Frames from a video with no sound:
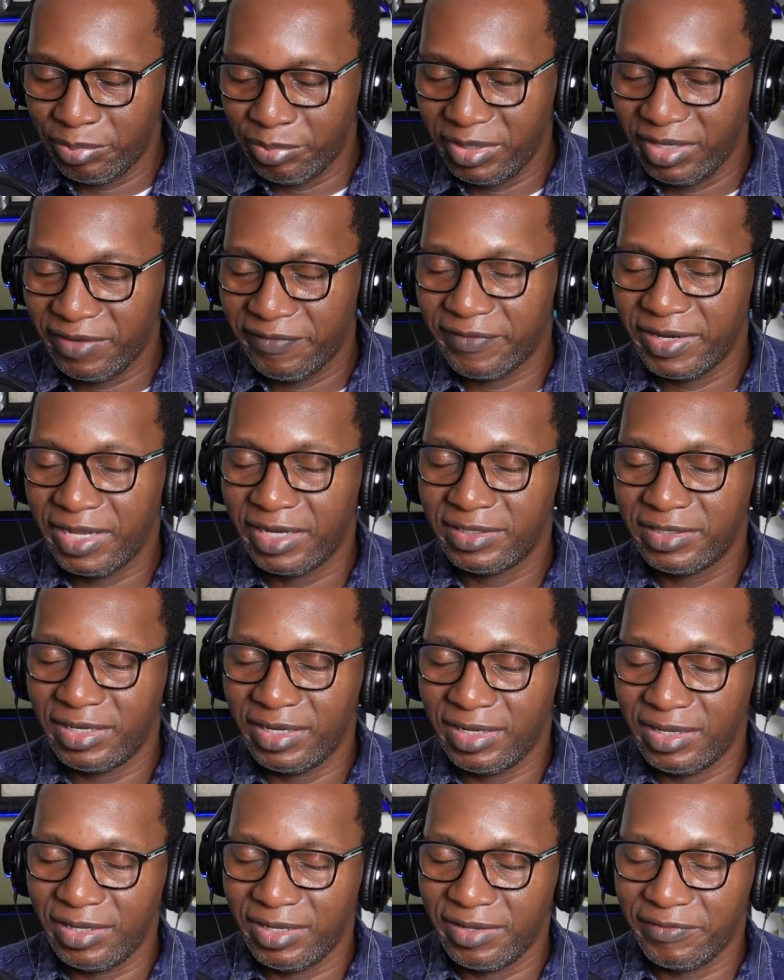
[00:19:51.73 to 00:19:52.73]
B flat,
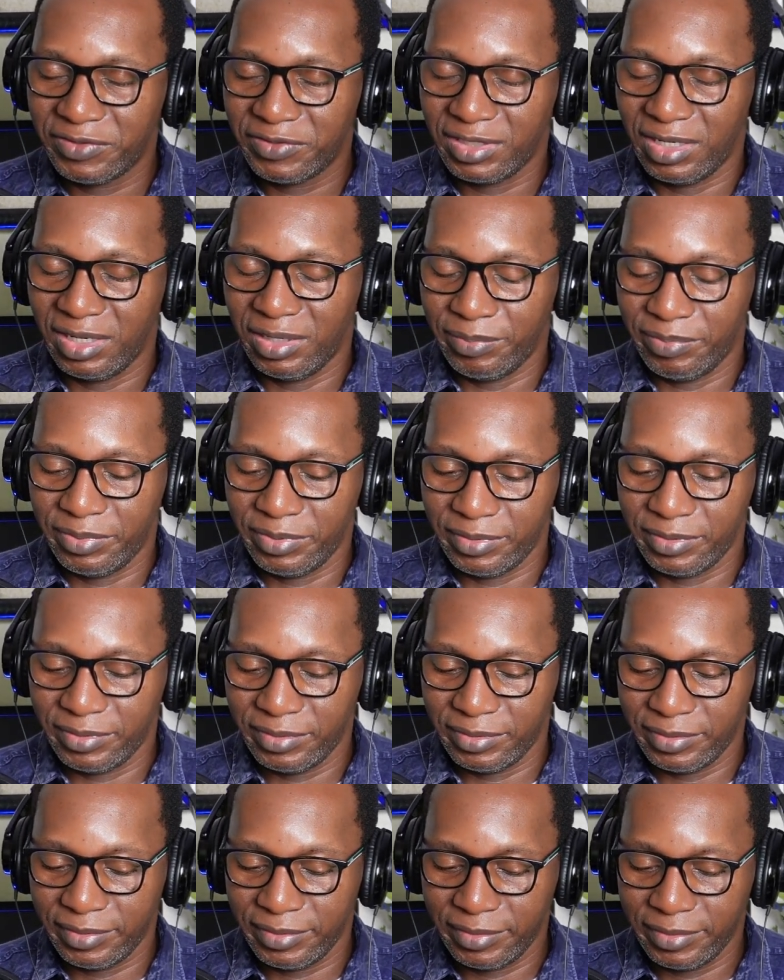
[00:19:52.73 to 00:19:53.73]
F sharp.
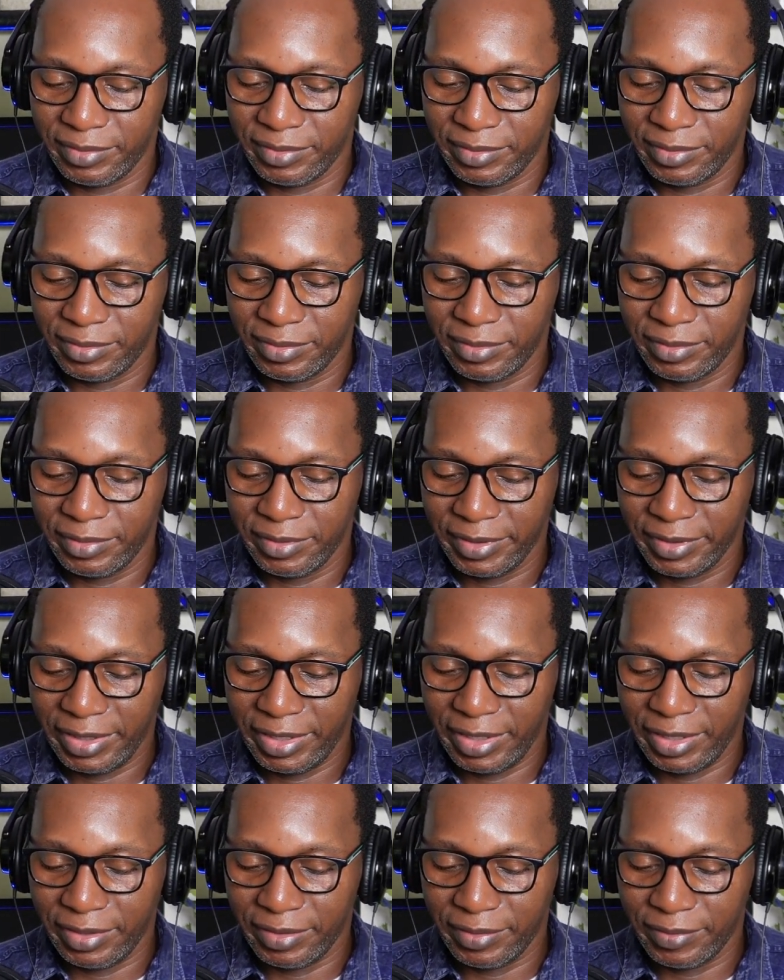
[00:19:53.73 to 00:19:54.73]

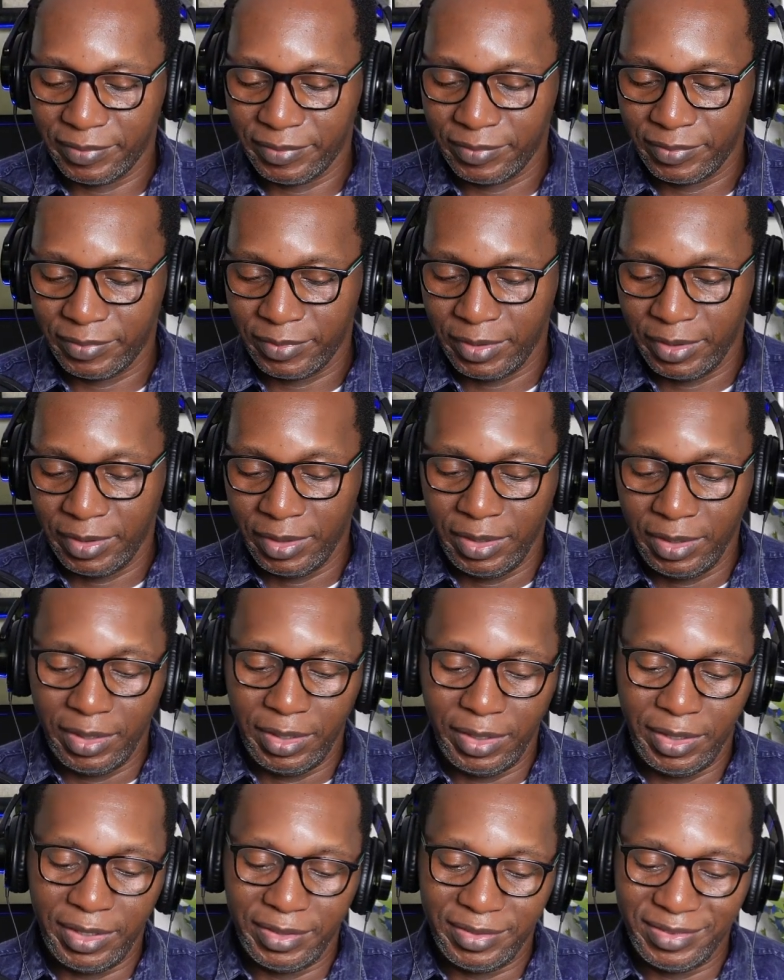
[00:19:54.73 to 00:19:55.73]
Okay,
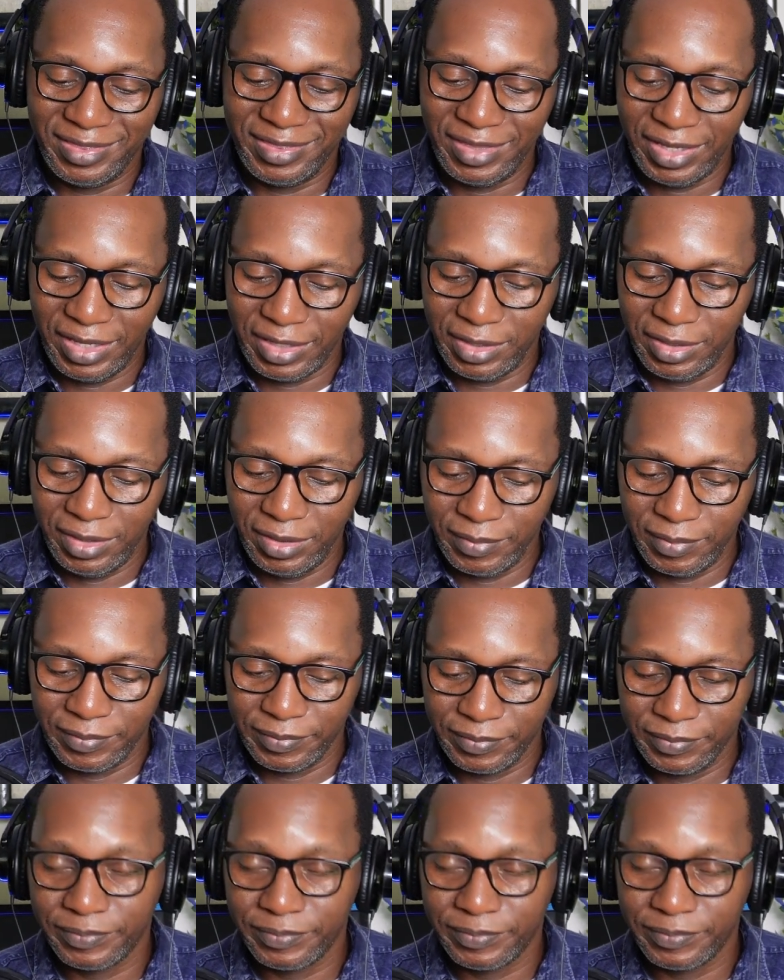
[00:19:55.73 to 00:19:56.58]
and then